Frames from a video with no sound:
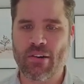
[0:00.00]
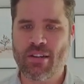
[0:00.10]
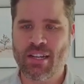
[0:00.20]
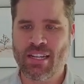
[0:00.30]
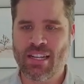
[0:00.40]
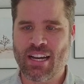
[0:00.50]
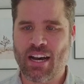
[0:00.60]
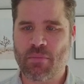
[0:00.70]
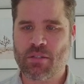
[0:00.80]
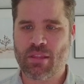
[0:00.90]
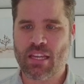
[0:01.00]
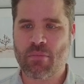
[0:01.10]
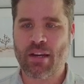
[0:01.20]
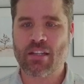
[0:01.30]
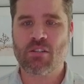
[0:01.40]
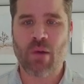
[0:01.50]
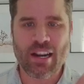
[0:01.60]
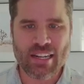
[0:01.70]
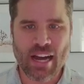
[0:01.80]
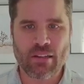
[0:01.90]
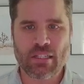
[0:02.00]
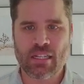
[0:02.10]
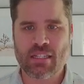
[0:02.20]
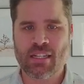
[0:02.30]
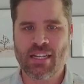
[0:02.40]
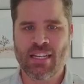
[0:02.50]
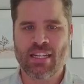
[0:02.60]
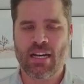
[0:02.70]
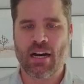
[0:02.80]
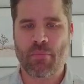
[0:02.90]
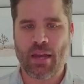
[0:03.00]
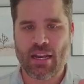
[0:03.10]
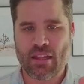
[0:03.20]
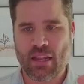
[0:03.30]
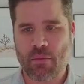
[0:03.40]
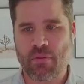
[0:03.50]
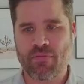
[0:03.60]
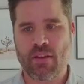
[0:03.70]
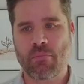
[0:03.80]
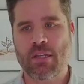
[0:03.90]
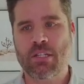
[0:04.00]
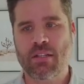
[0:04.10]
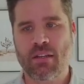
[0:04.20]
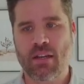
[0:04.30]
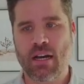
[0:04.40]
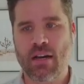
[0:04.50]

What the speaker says: go. So think about a SWOT analysis, any type of image